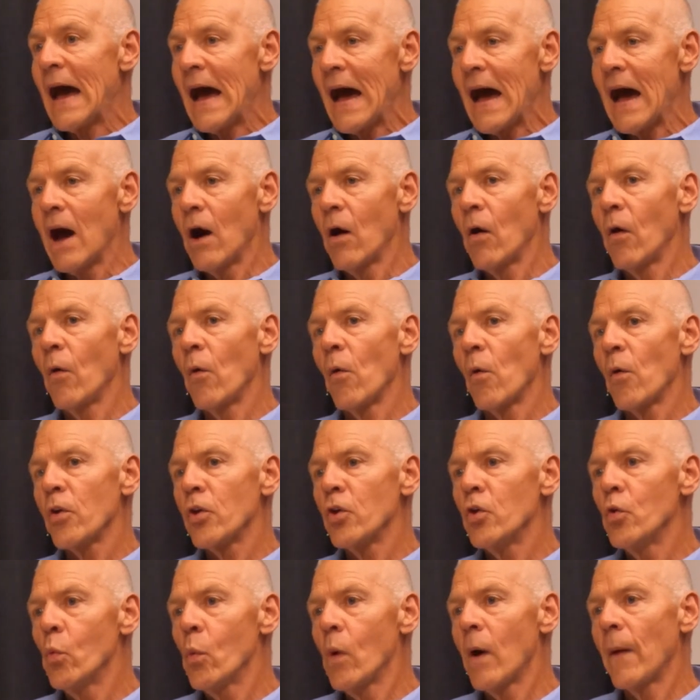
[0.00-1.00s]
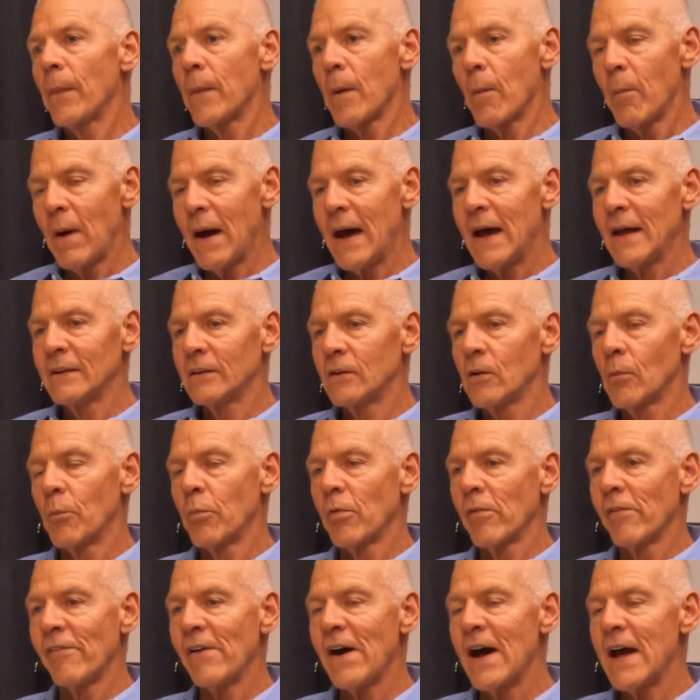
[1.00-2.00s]
how you want the bot to
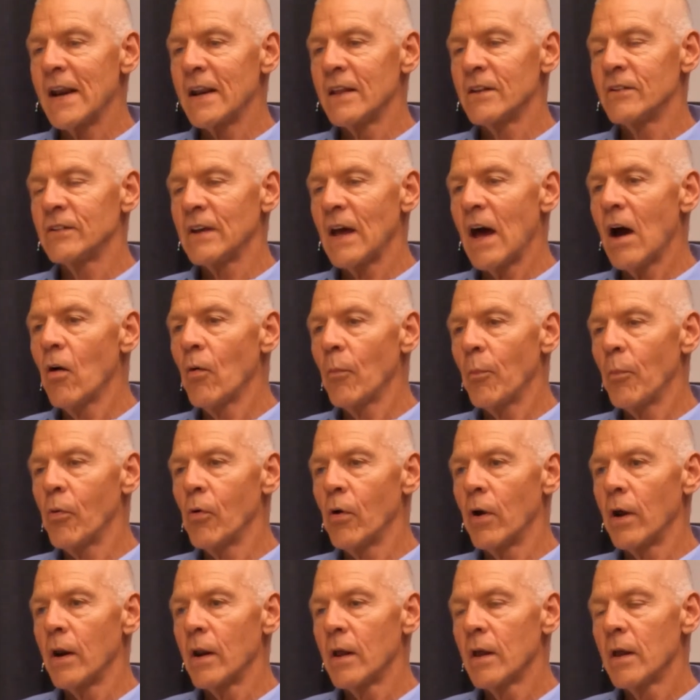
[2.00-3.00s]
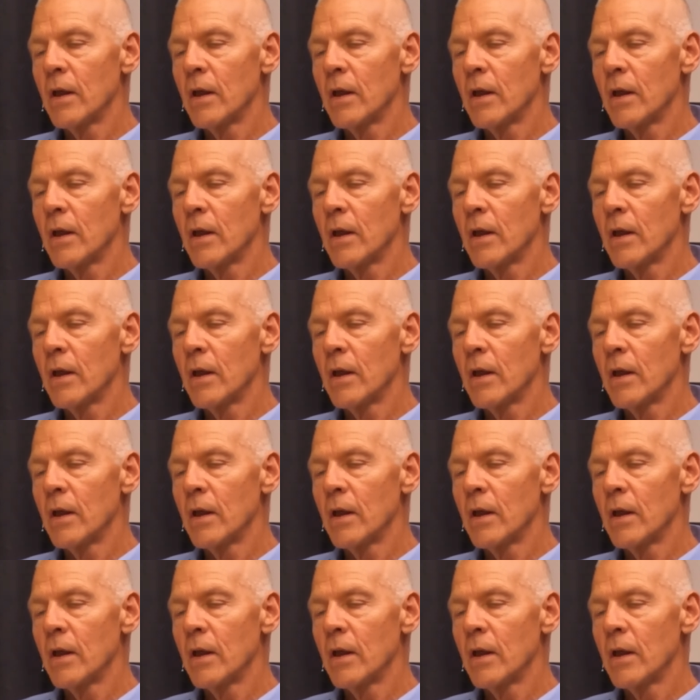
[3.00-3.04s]
provide its output.